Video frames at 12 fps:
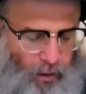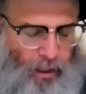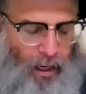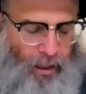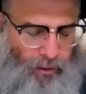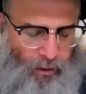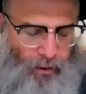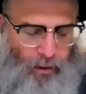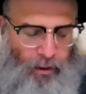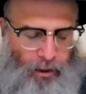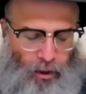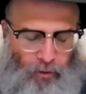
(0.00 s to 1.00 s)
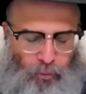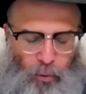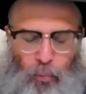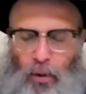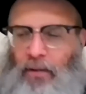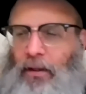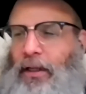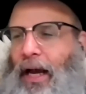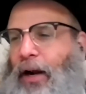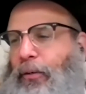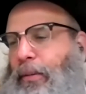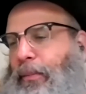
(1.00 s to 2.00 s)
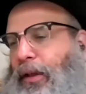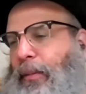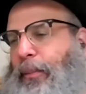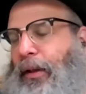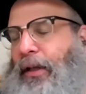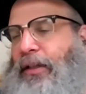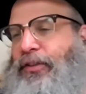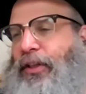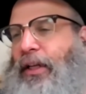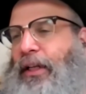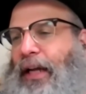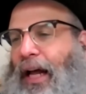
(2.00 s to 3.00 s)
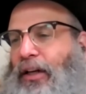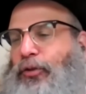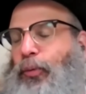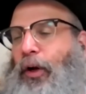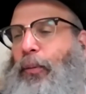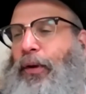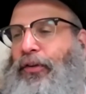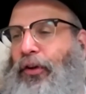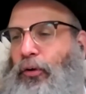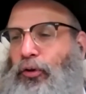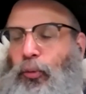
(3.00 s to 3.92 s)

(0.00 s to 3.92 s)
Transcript: Again, you know, if we win the lottery, a million, billion, zillion dollars, what do we do?